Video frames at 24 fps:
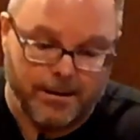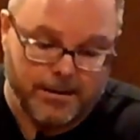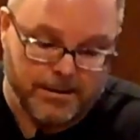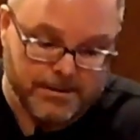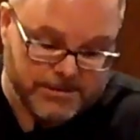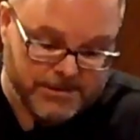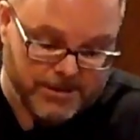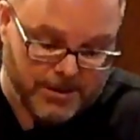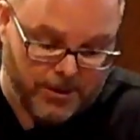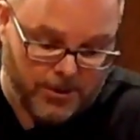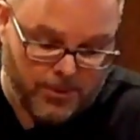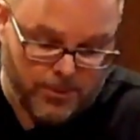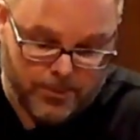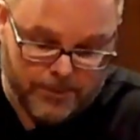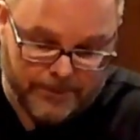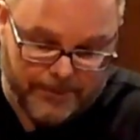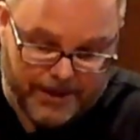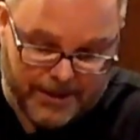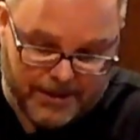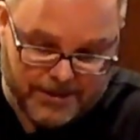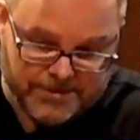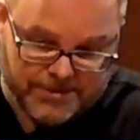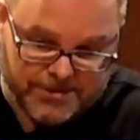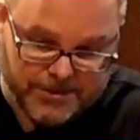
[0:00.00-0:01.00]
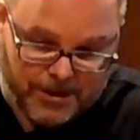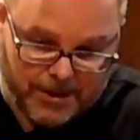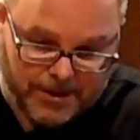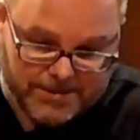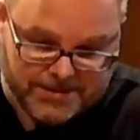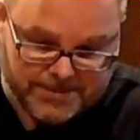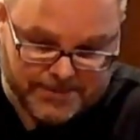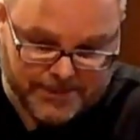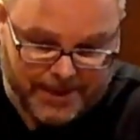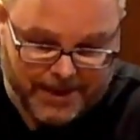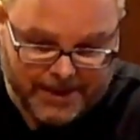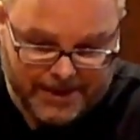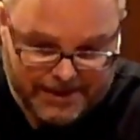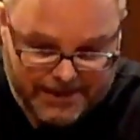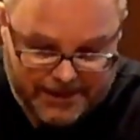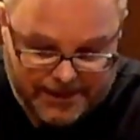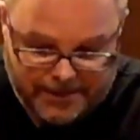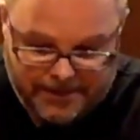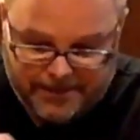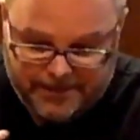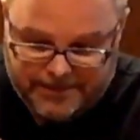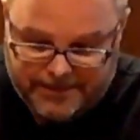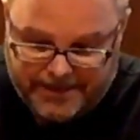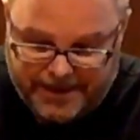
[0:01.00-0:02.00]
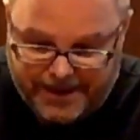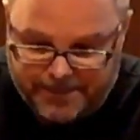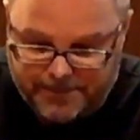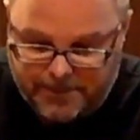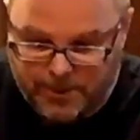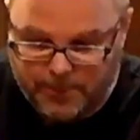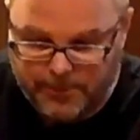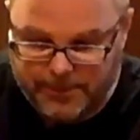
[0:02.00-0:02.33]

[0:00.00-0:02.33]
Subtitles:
So we've got our sauce made. Now what